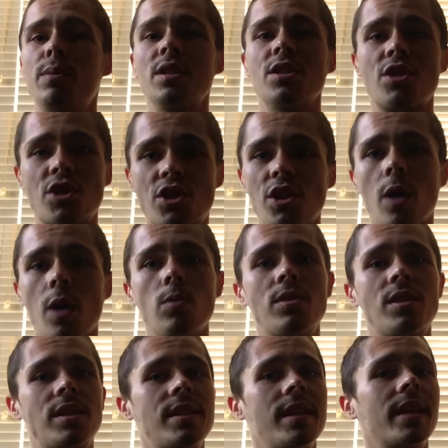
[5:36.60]
been so
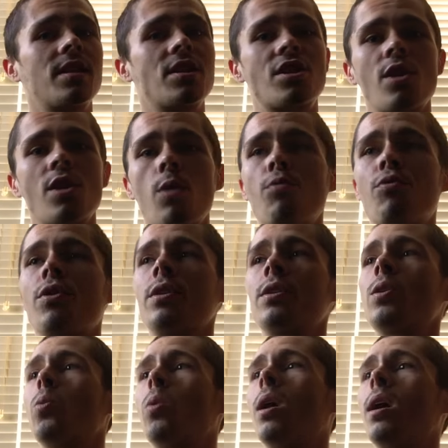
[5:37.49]
sick, so fun
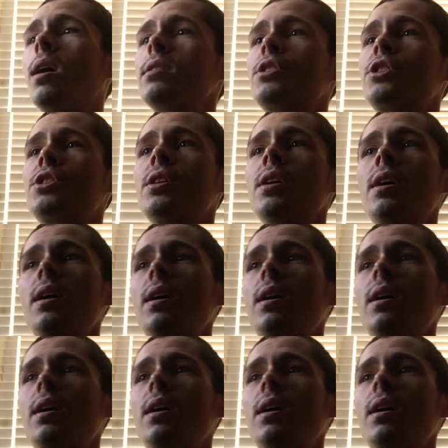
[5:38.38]
to watch.